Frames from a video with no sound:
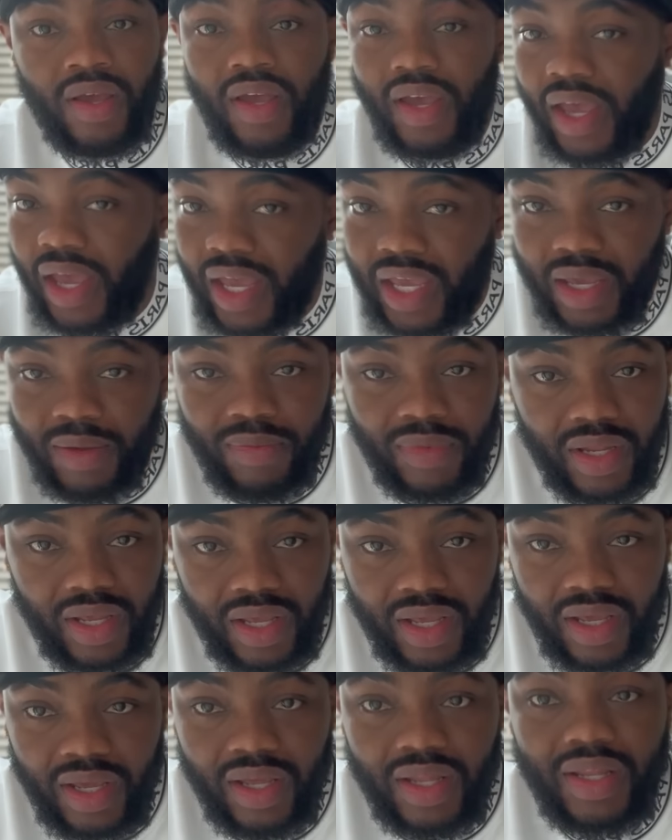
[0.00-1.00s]

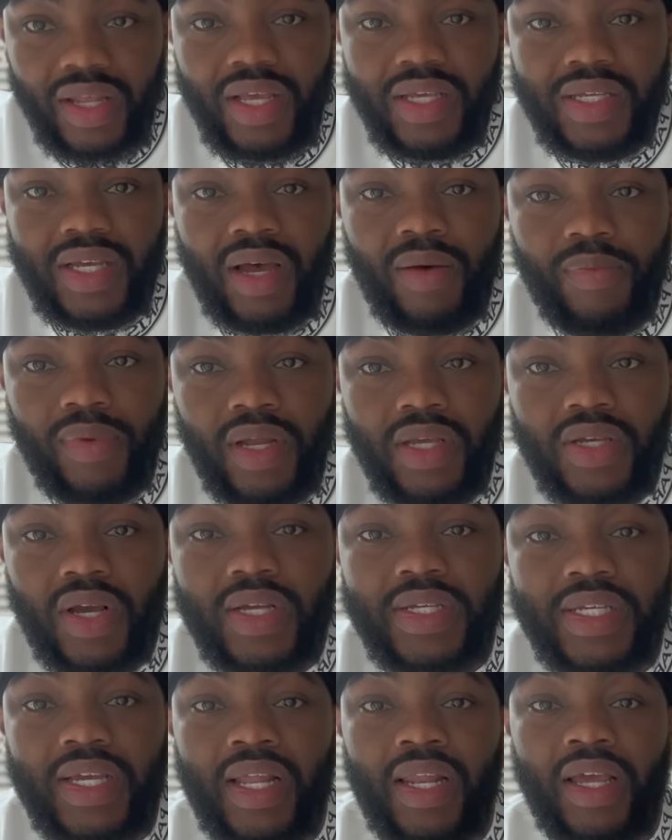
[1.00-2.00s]
AMD, these companies are
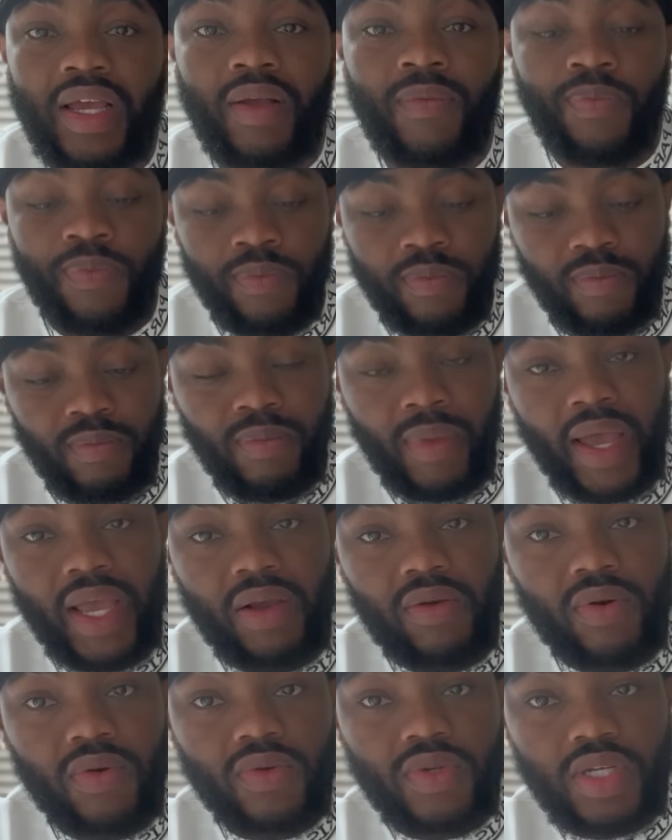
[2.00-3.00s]
selling
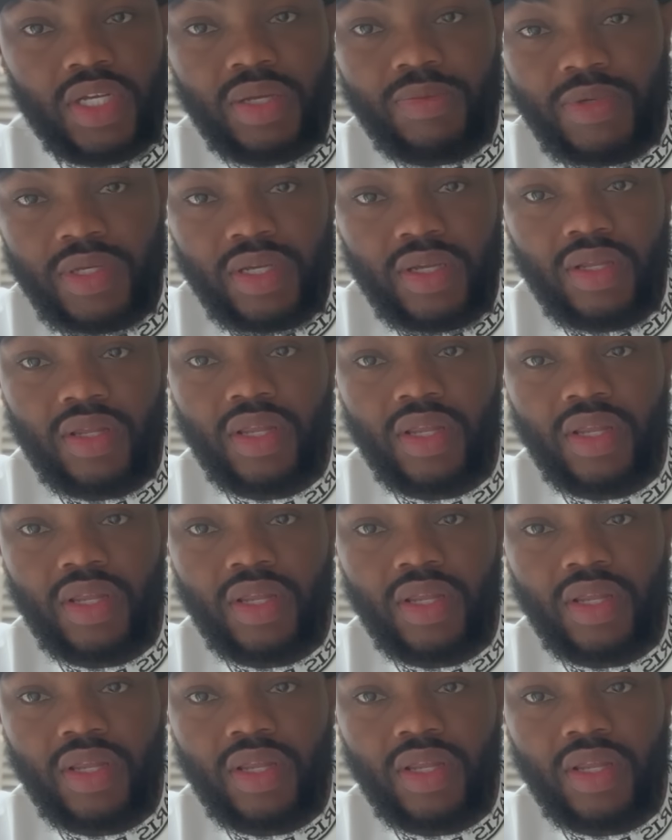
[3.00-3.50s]
microchips.